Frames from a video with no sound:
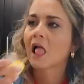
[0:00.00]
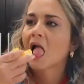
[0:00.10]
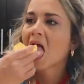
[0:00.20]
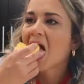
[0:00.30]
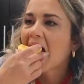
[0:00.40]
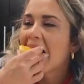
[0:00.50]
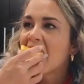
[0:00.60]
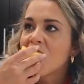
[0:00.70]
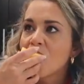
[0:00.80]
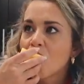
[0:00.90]
There's also
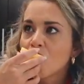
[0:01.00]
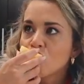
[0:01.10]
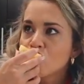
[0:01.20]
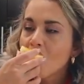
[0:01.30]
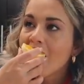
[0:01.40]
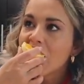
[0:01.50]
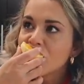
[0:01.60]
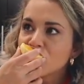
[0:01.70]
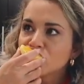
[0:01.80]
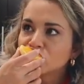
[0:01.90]
some blue ones, and then
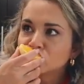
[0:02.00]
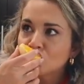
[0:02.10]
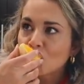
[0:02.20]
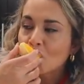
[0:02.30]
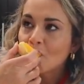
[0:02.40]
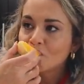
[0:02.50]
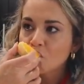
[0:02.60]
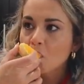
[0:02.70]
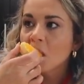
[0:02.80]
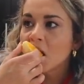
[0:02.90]
there's also some black ones.